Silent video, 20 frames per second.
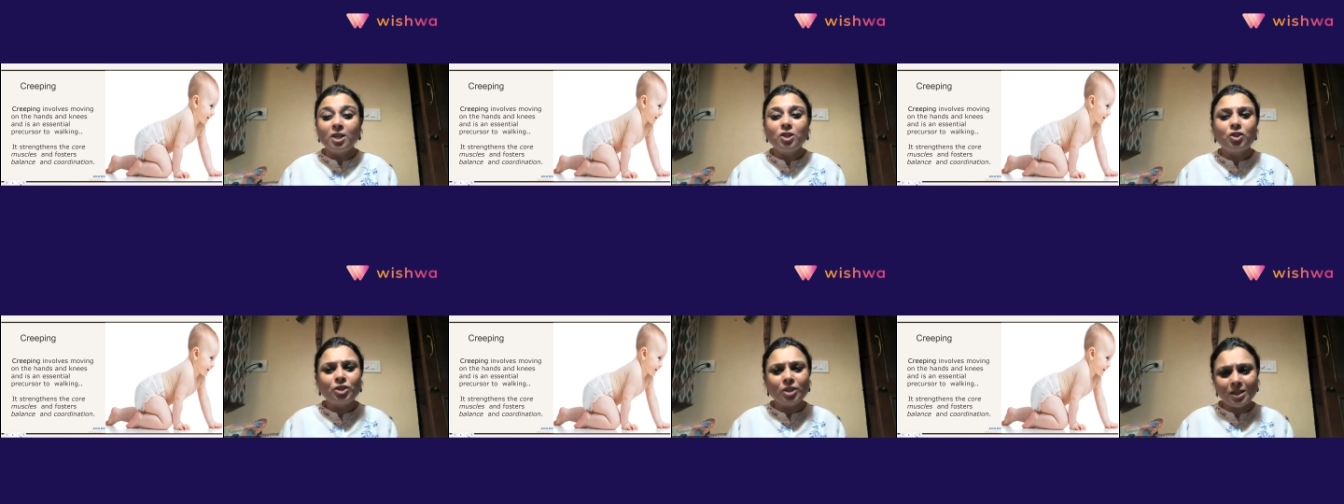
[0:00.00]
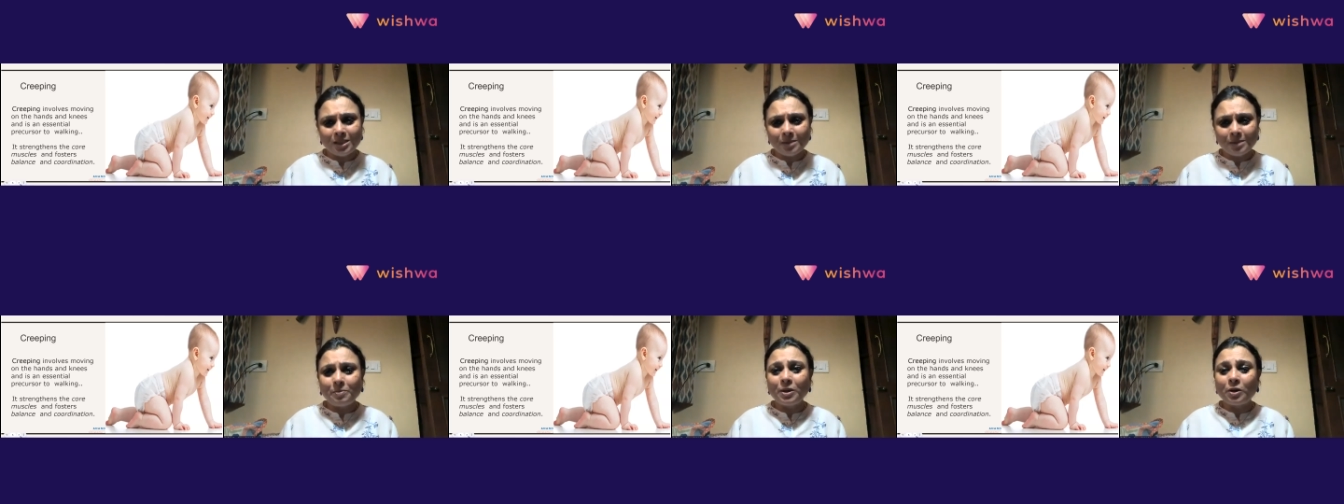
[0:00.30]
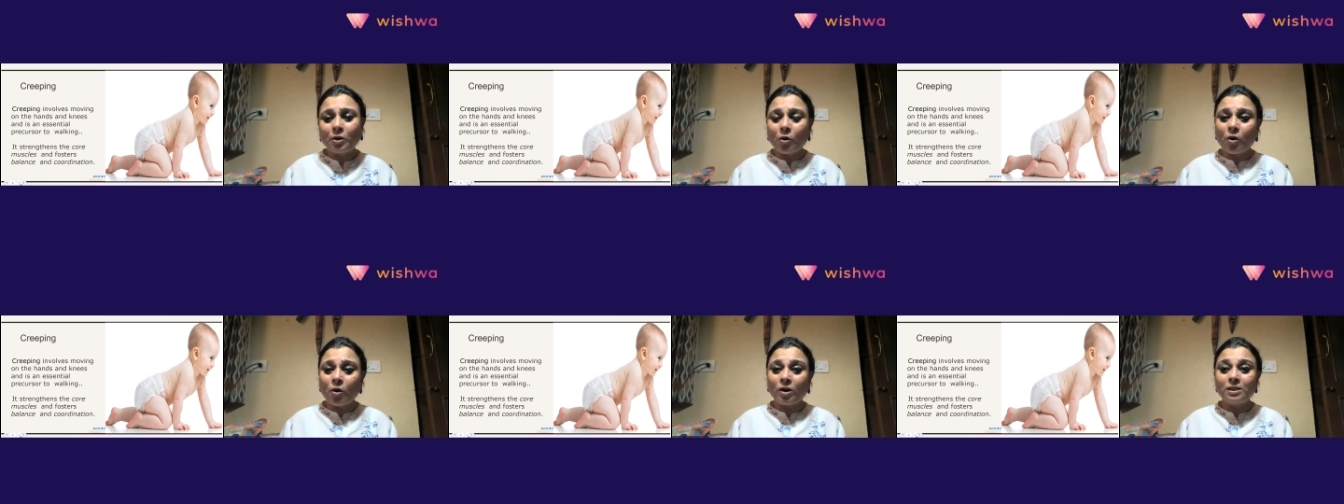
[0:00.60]
Just
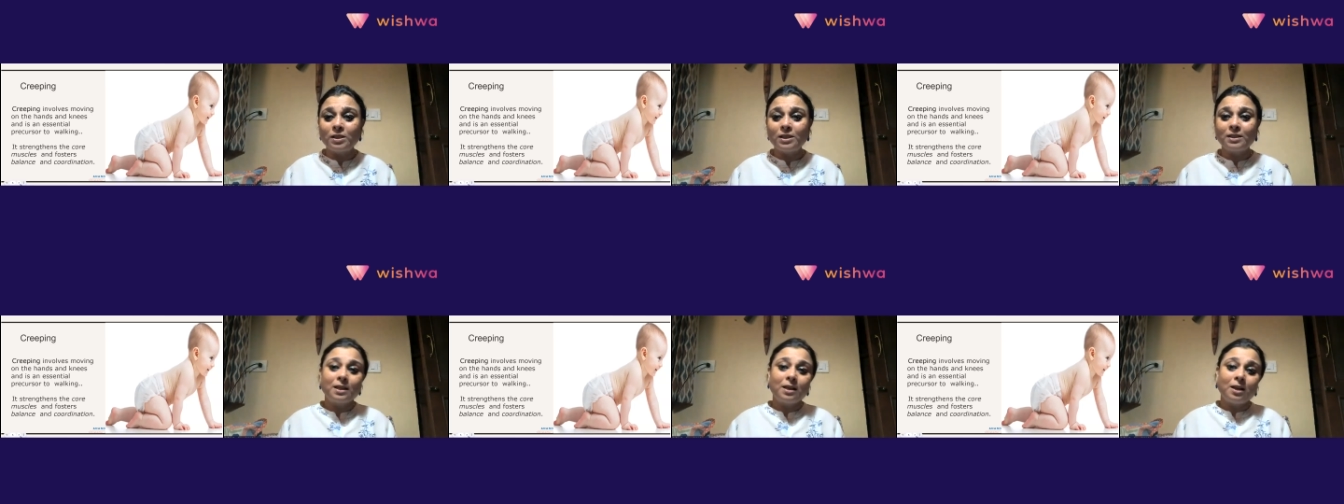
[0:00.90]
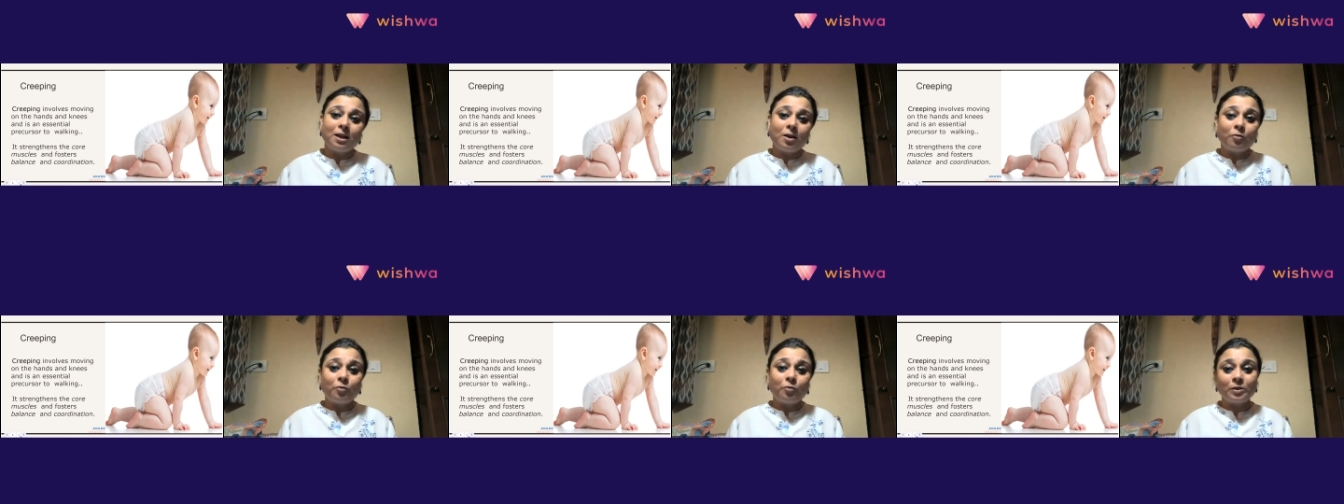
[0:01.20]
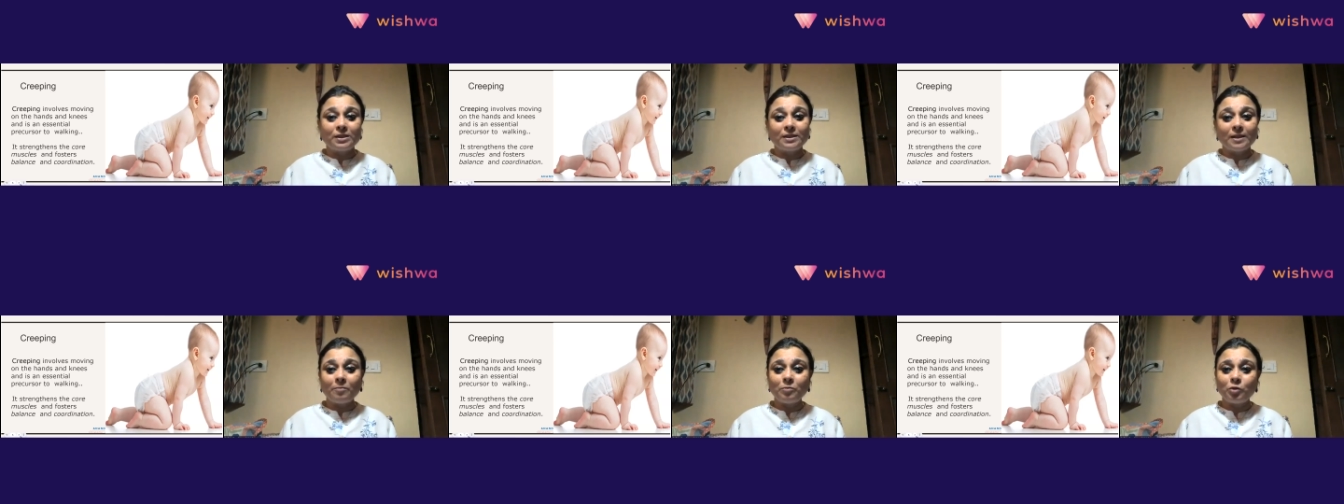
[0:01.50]
because for
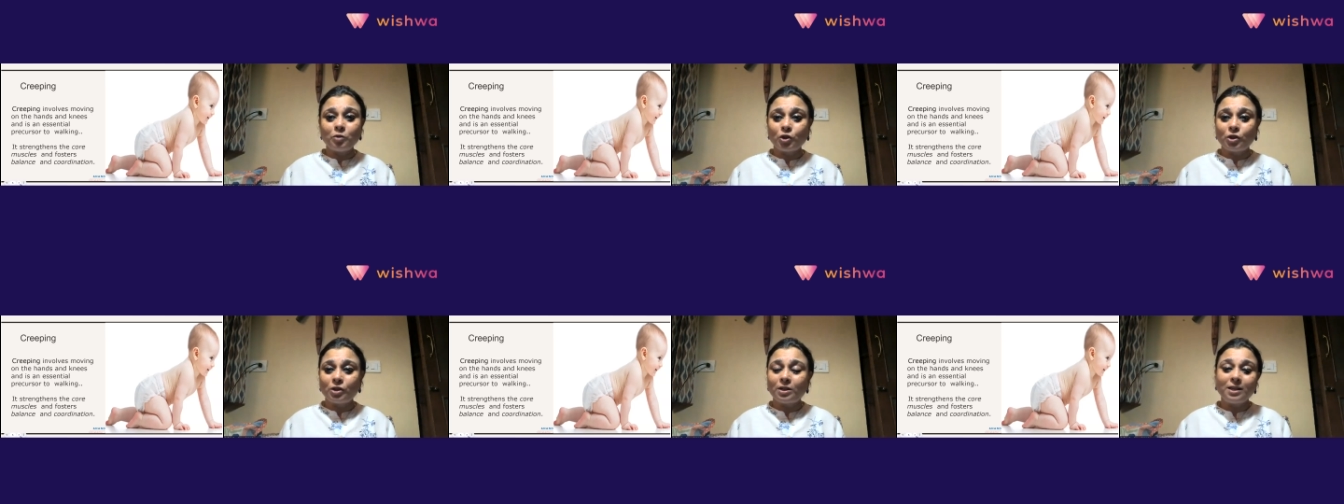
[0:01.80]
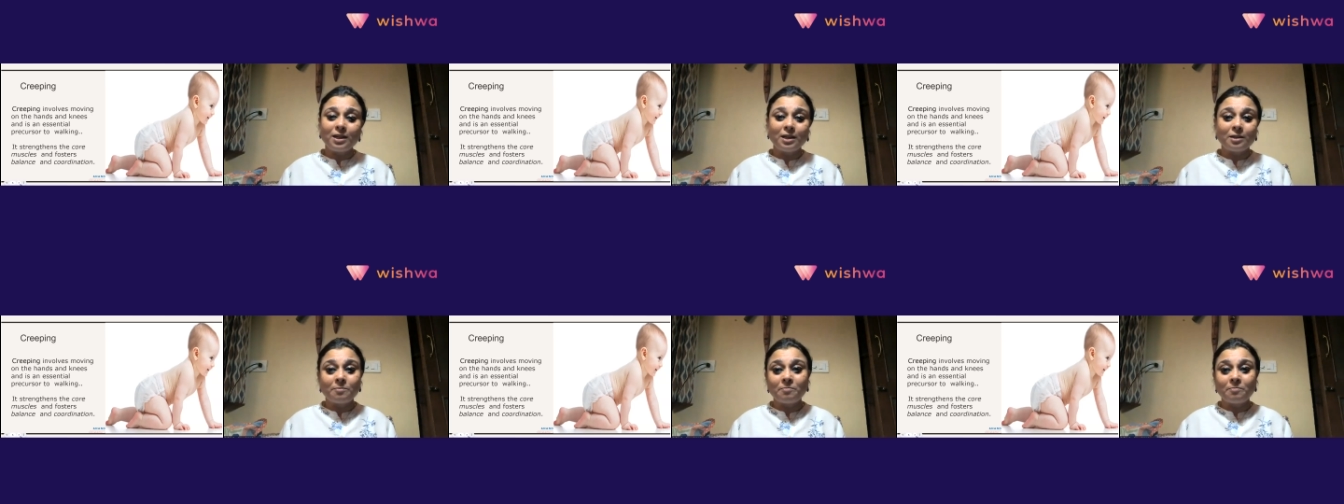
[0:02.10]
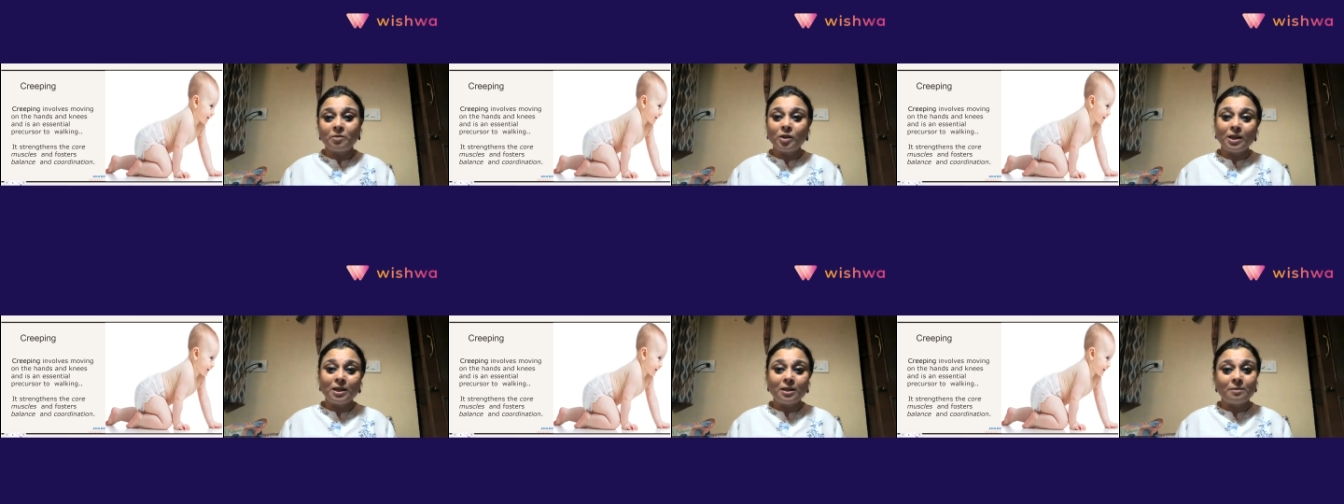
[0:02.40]
some children it,
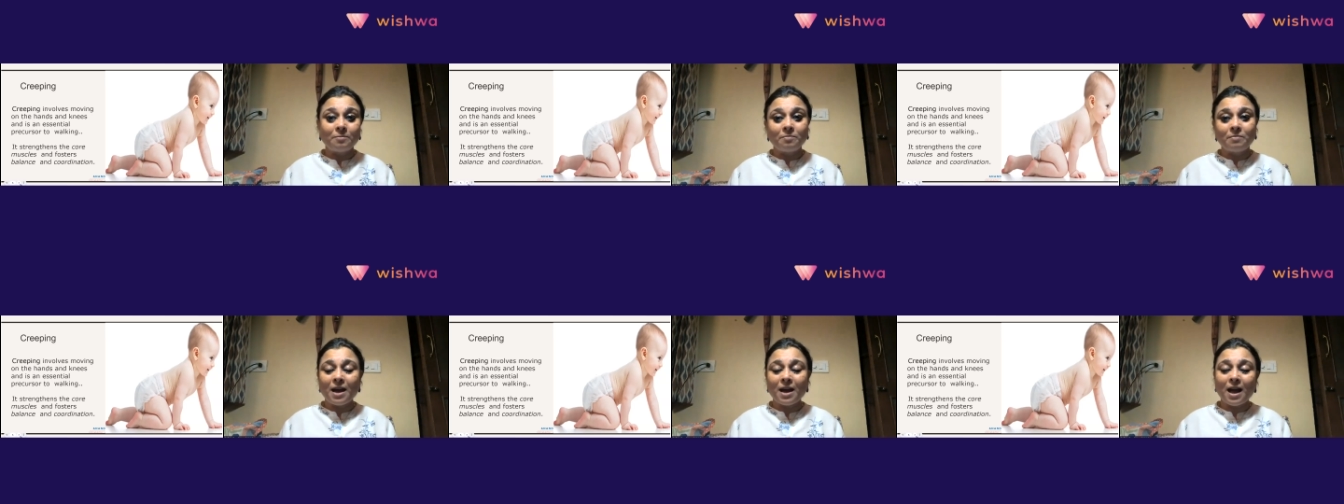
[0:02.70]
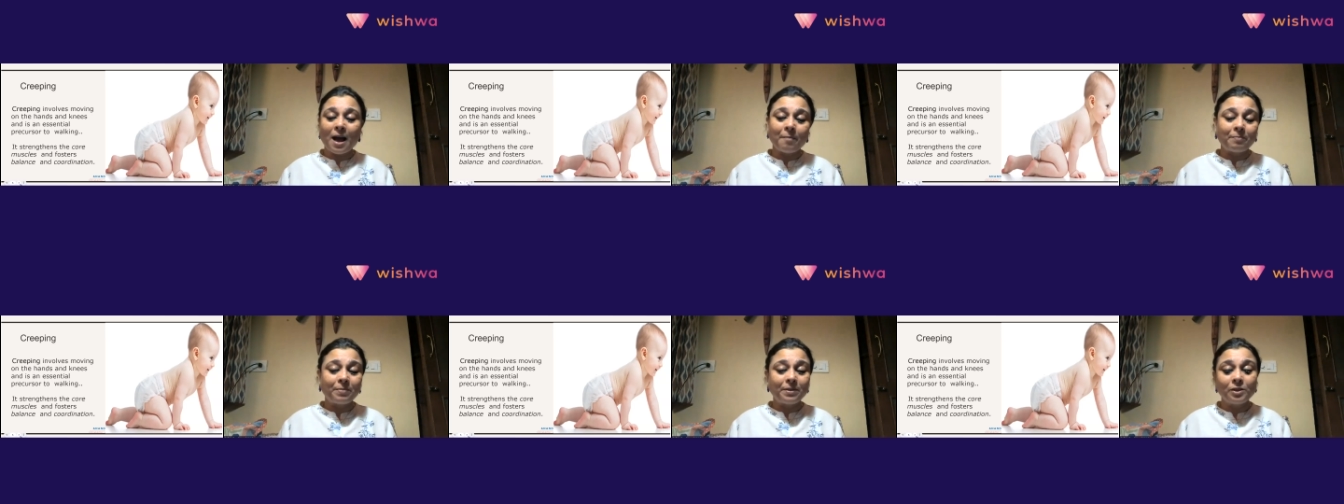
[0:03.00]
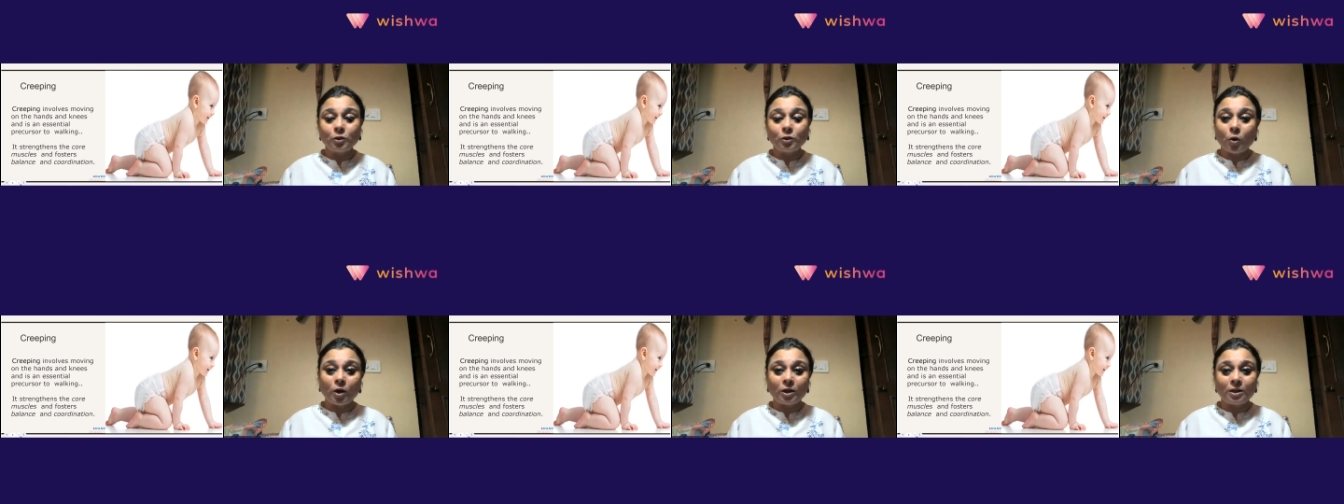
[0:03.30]
it
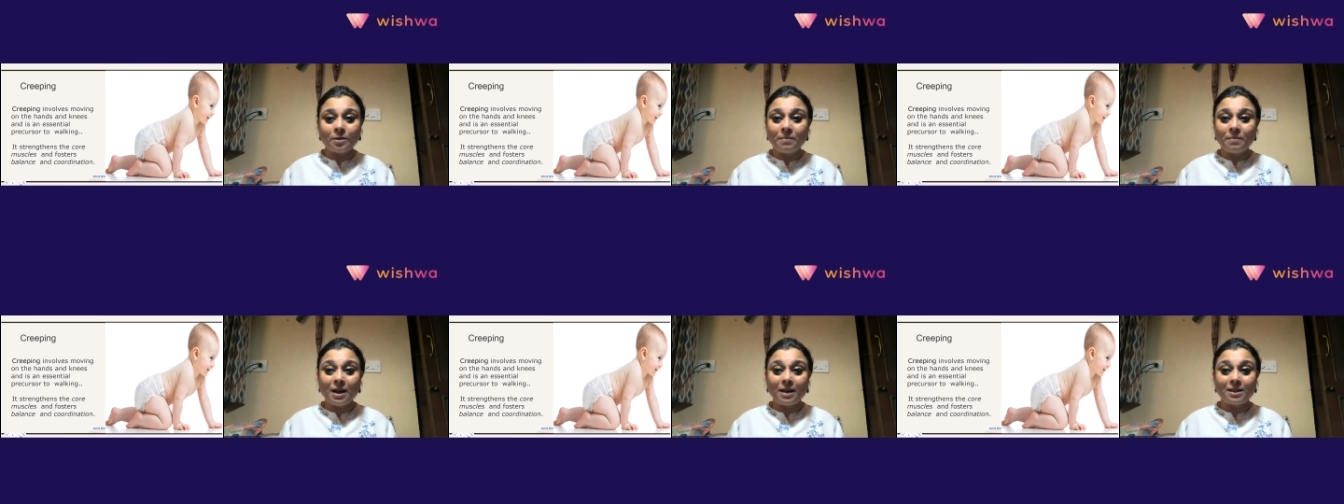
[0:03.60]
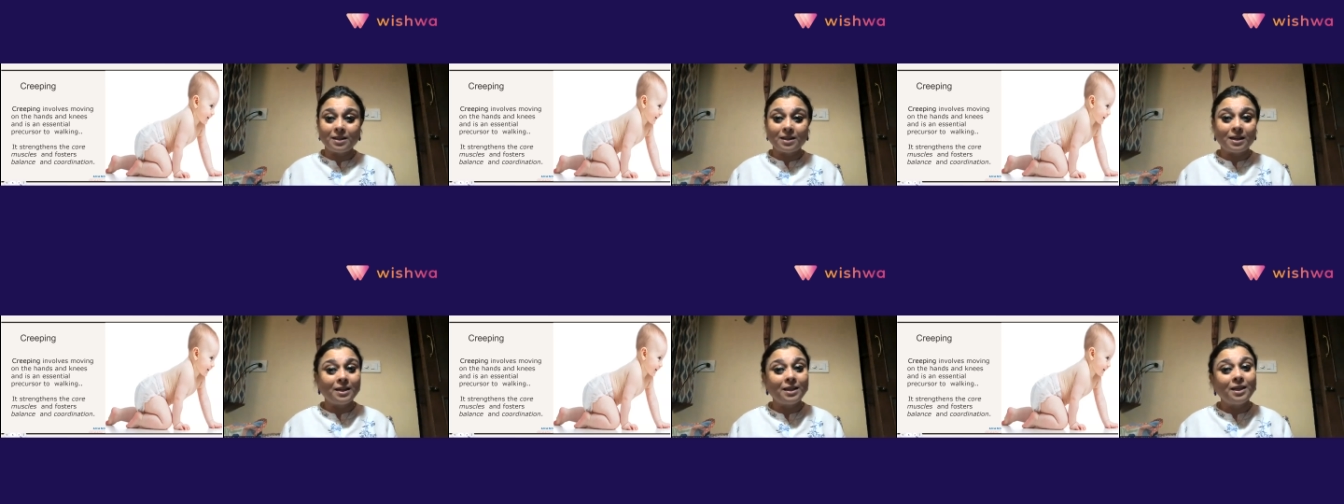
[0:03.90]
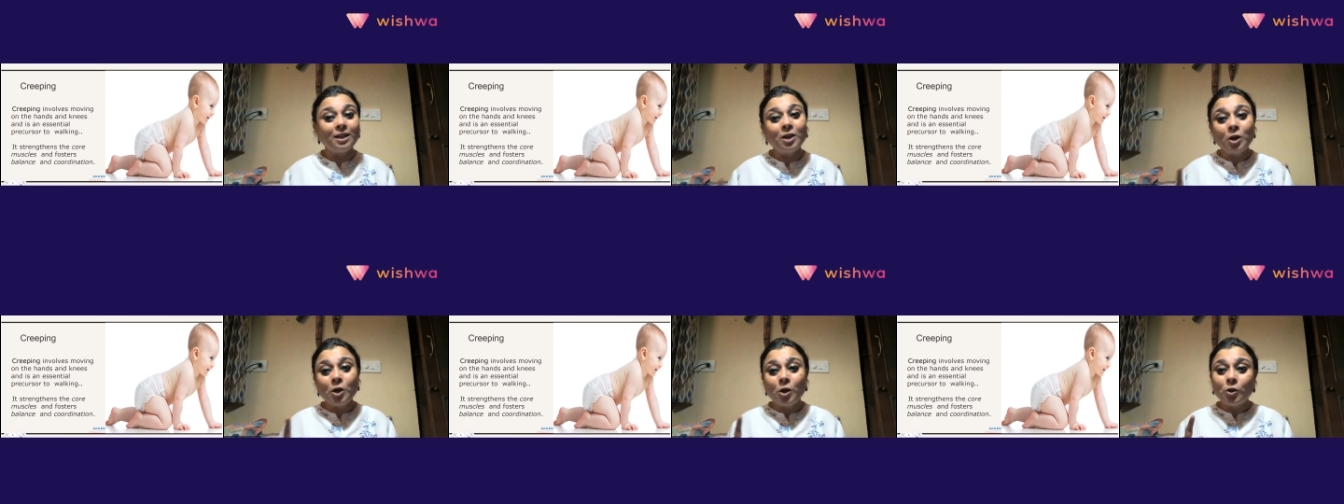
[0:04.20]
happens
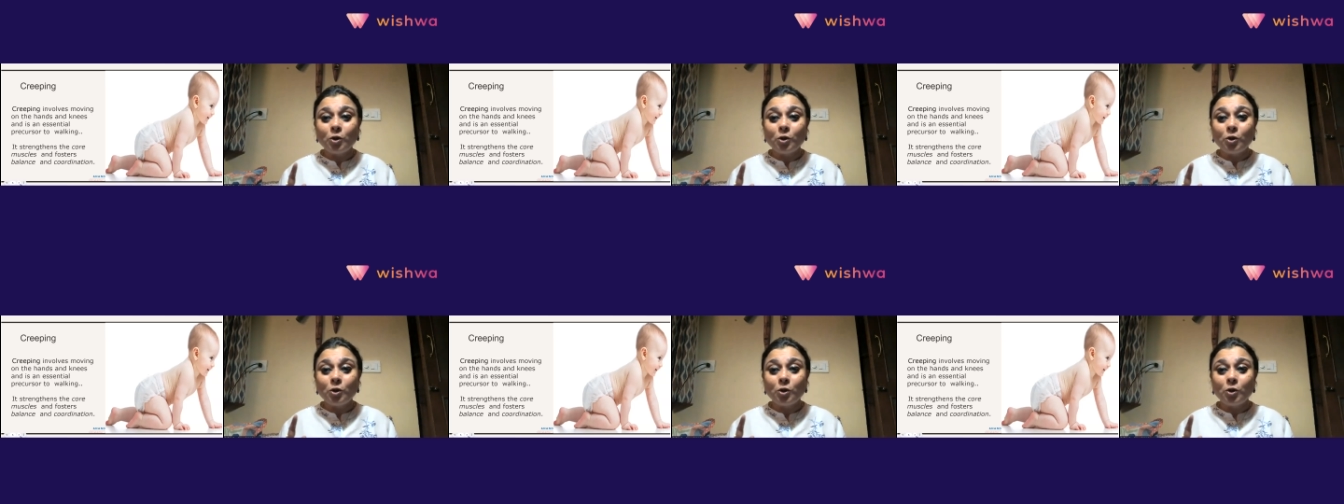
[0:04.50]
automatically,